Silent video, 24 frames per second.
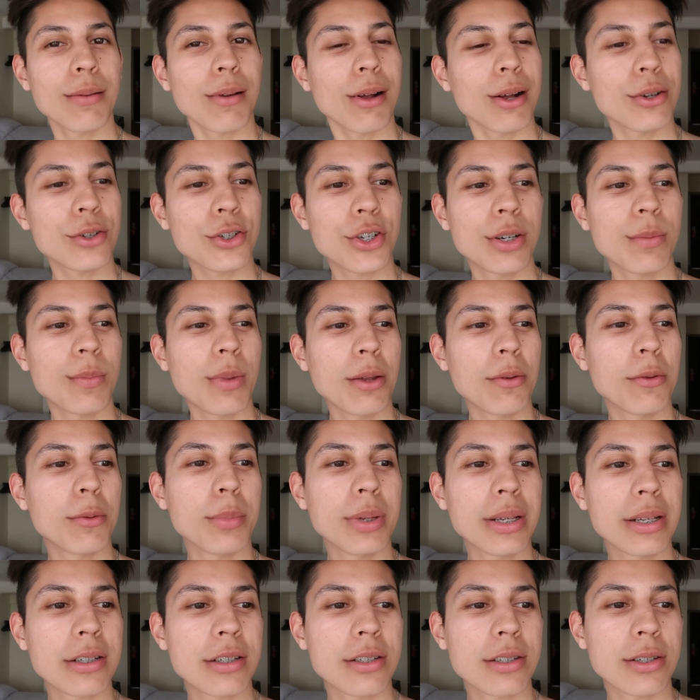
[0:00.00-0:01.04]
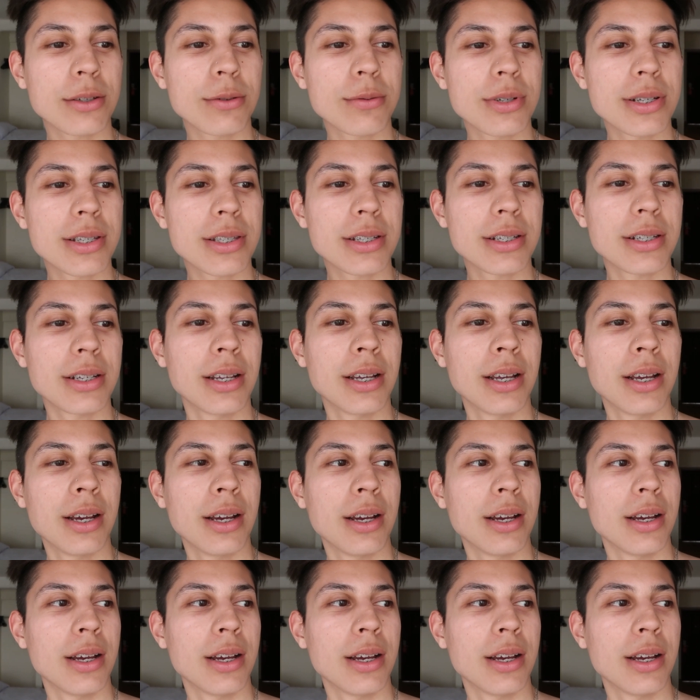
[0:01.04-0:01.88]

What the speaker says: I'm not sure, maybe because it wasn't